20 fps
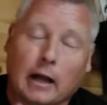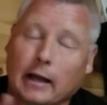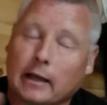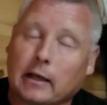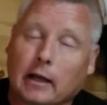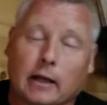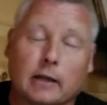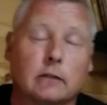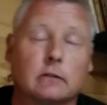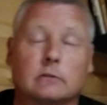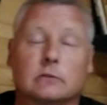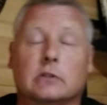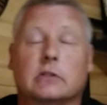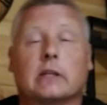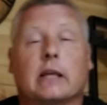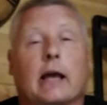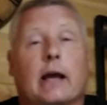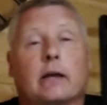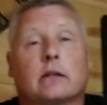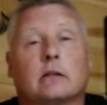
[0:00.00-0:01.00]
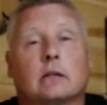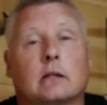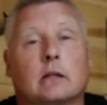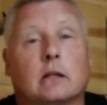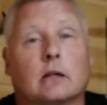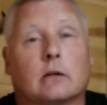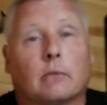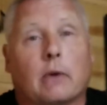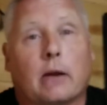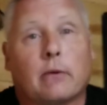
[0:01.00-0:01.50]
I, I don't see how you can
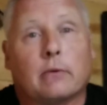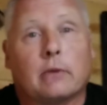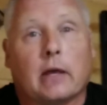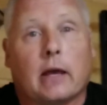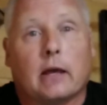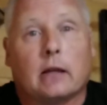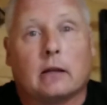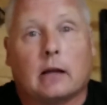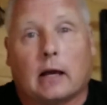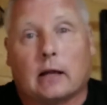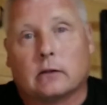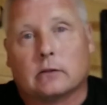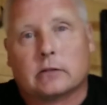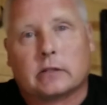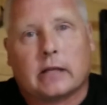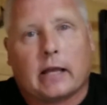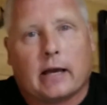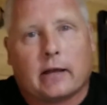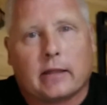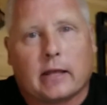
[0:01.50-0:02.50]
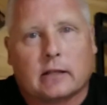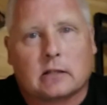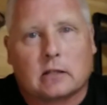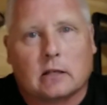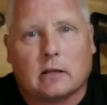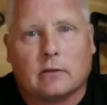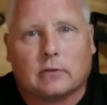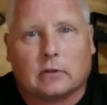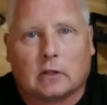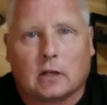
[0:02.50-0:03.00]
get away with that. I don't see how that's
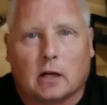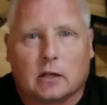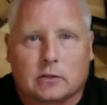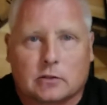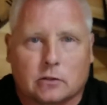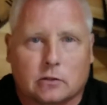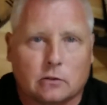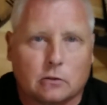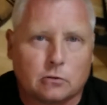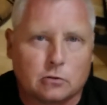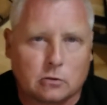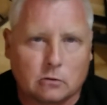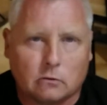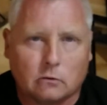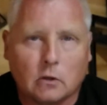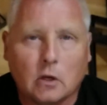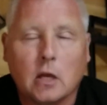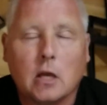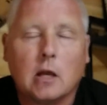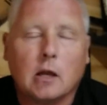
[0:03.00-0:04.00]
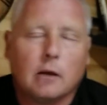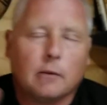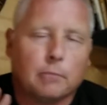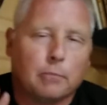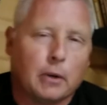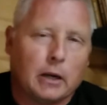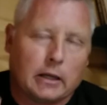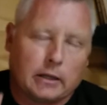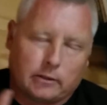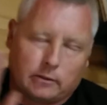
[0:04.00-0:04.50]
even constitutional.
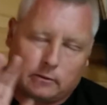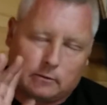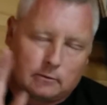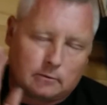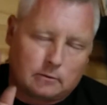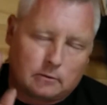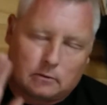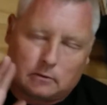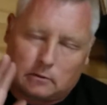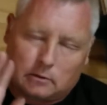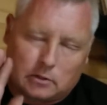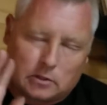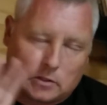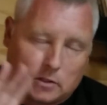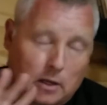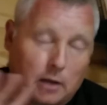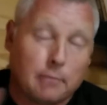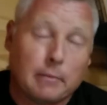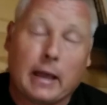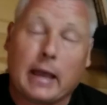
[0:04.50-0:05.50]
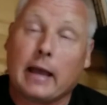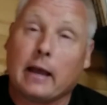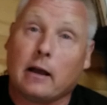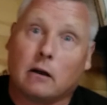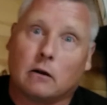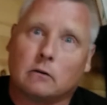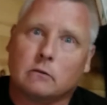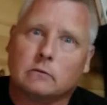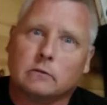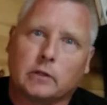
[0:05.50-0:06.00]
But
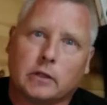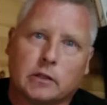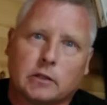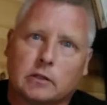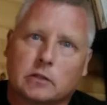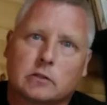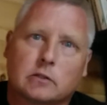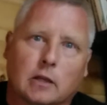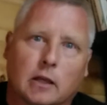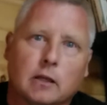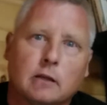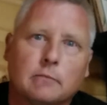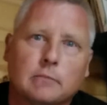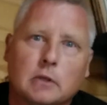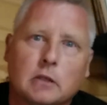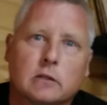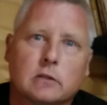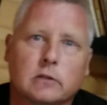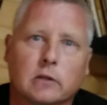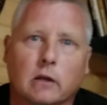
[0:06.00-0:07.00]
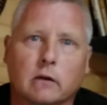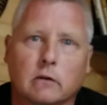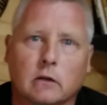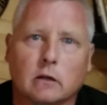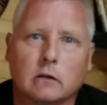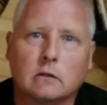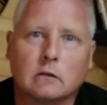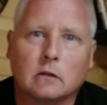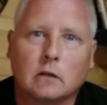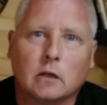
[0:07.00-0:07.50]
somehow, in the state of
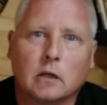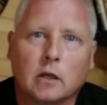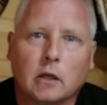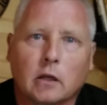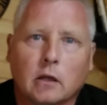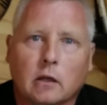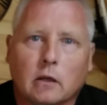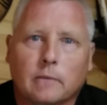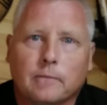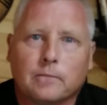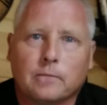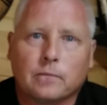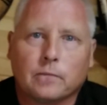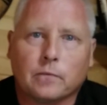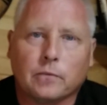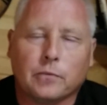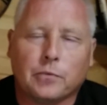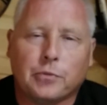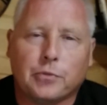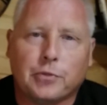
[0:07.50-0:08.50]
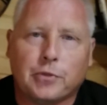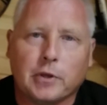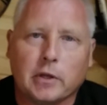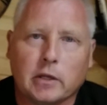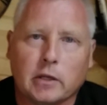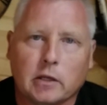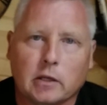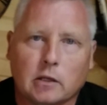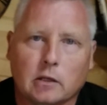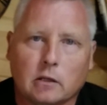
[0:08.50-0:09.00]
Minnesota,
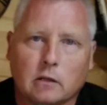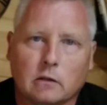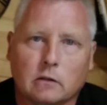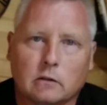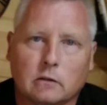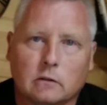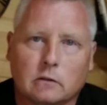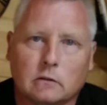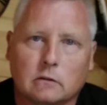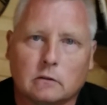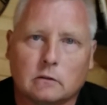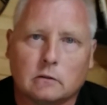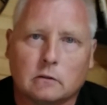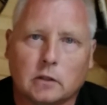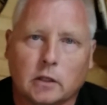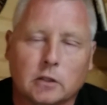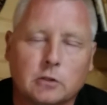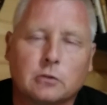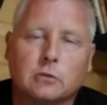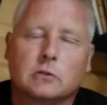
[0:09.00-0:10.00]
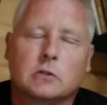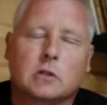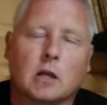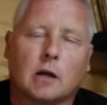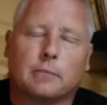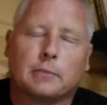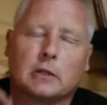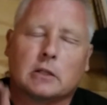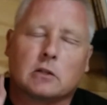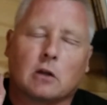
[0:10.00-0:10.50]
the insurance
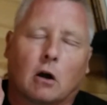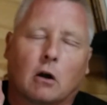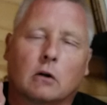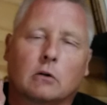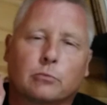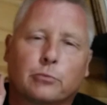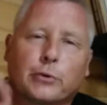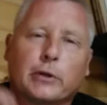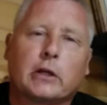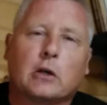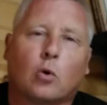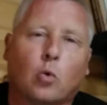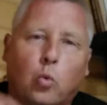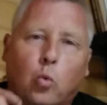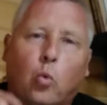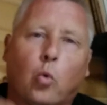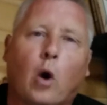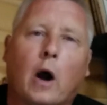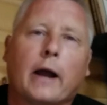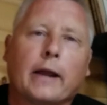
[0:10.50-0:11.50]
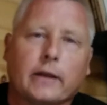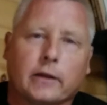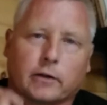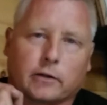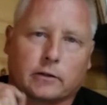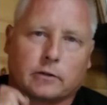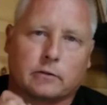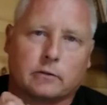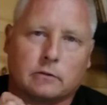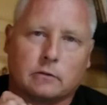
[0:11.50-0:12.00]
companies are
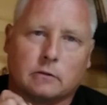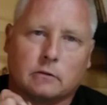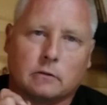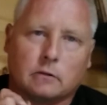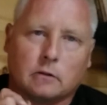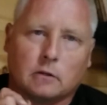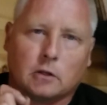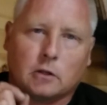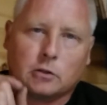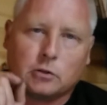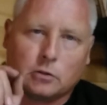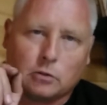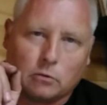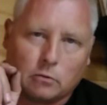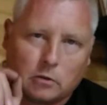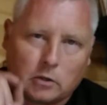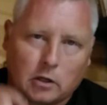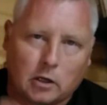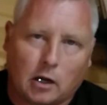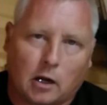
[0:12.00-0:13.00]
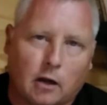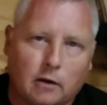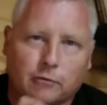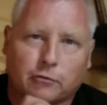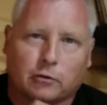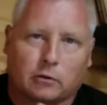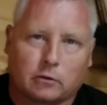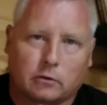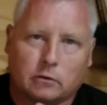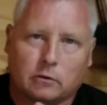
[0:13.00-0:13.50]
required to
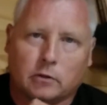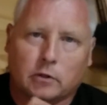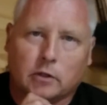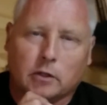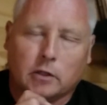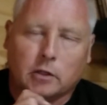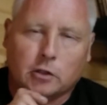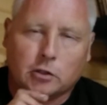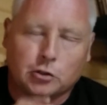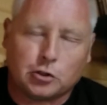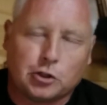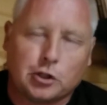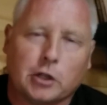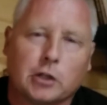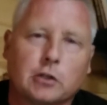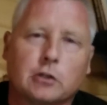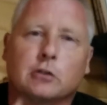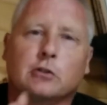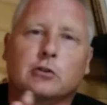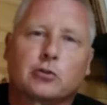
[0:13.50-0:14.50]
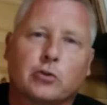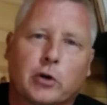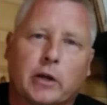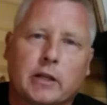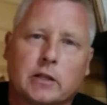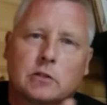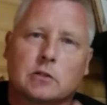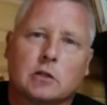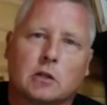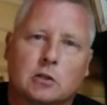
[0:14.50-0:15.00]
cover gender
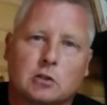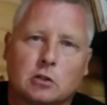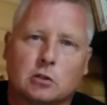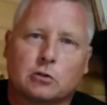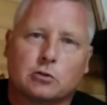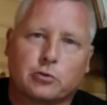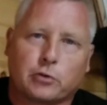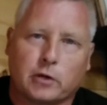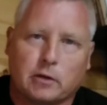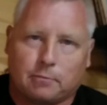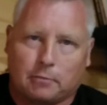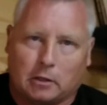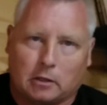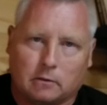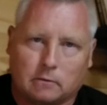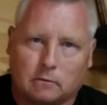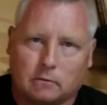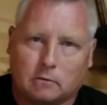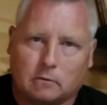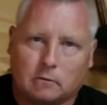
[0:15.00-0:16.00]
transition treatment